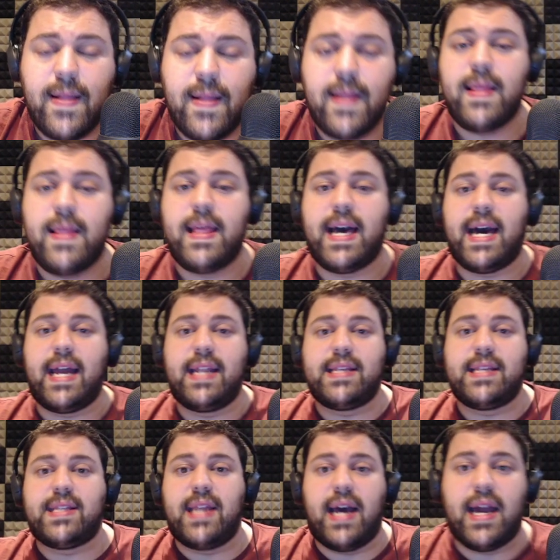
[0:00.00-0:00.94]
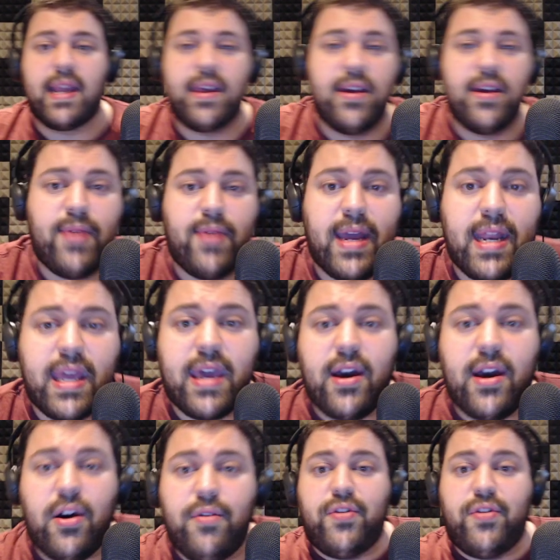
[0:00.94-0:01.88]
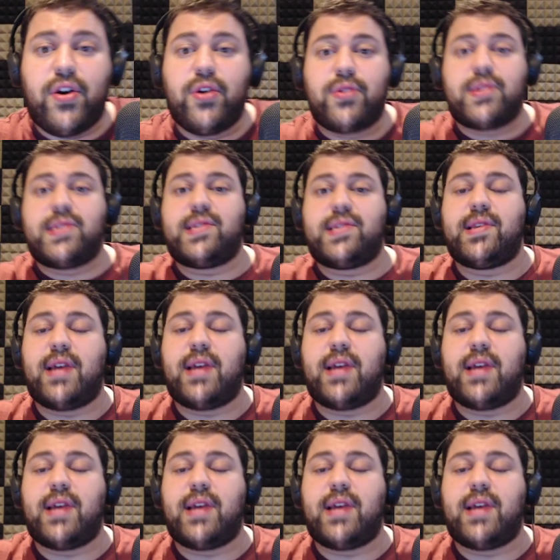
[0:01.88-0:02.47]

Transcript: That is not a good way to go, folks.